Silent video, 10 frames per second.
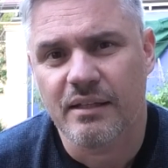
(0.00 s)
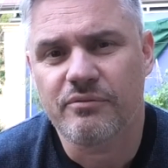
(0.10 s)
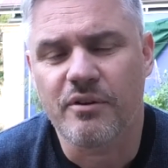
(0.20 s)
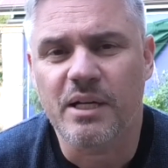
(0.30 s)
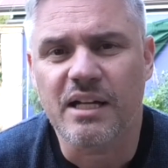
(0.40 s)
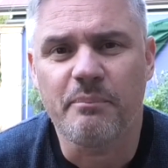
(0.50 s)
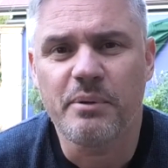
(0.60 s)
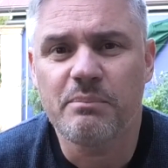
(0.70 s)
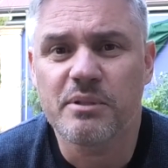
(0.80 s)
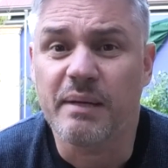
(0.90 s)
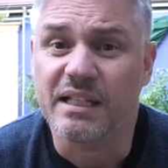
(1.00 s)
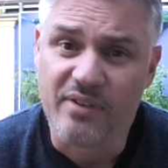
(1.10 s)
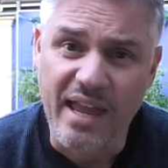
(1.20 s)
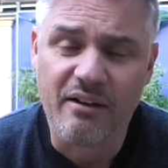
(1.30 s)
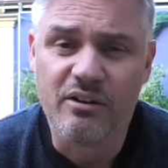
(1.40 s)
From a company perspective,
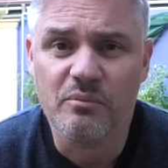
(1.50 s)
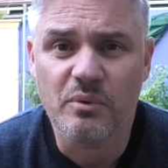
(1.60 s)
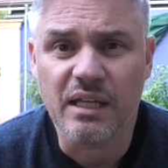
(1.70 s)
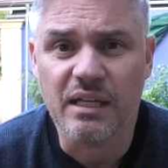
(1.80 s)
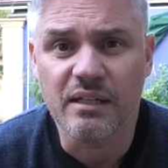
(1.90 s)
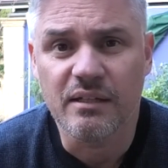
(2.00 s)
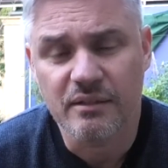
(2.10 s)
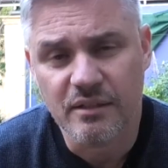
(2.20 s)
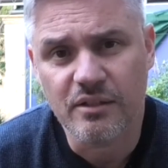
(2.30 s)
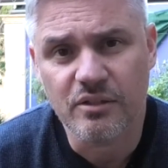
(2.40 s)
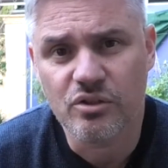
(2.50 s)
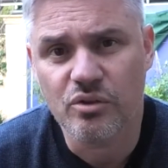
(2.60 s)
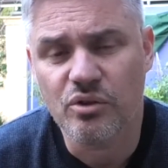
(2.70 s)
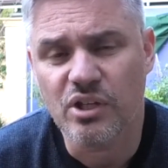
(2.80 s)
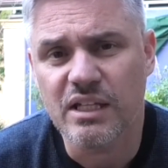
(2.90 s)
how can we
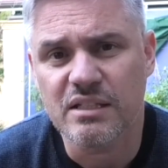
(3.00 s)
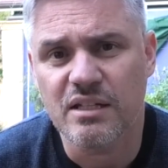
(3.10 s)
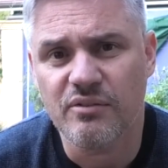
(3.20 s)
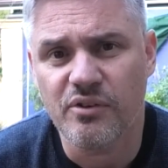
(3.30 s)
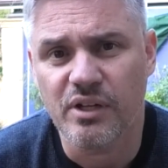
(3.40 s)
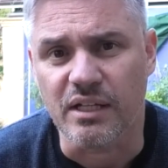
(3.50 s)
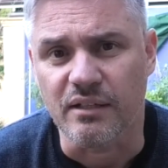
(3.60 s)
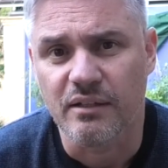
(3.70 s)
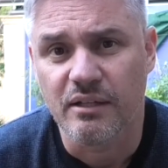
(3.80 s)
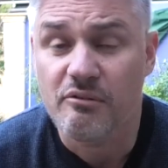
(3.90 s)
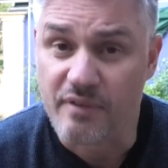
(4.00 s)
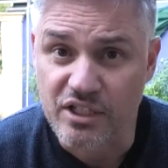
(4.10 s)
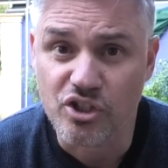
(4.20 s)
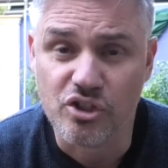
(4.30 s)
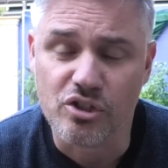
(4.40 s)
do things differently? We've
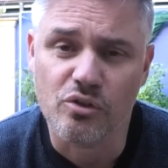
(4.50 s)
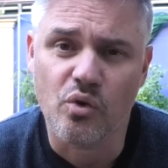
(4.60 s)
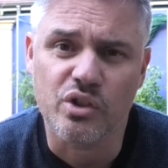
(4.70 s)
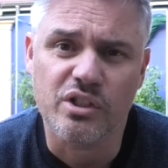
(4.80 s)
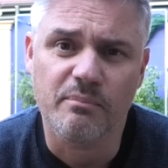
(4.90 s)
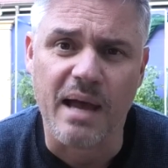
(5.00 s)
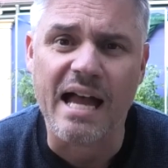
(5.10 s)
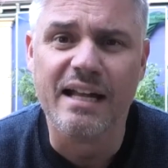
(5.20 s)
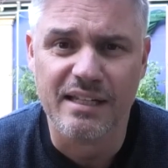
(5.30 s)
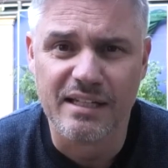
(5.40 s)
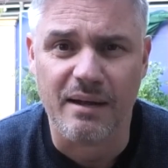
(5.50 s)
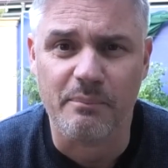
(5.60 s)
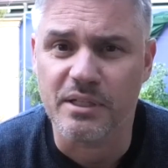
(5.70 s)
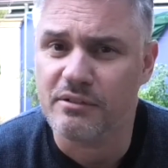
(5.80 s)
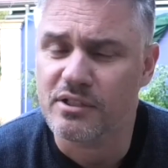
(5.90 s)
actually just launched a marketing
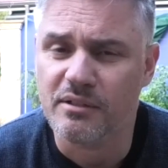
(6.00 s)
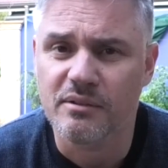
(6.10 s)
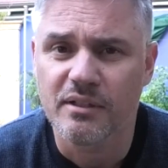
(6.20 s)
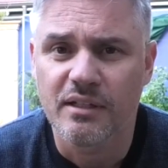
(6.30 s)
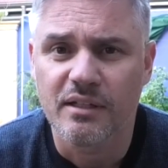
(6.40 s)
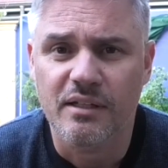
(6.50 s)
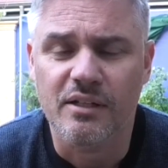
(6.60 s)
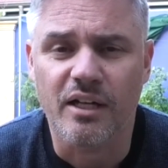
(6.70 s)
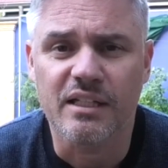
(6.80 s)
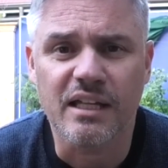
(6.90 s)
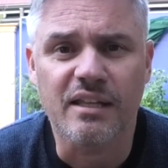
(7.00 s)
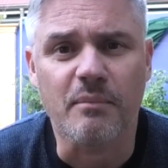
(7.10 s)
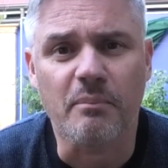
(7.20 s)
company. It was an idea that my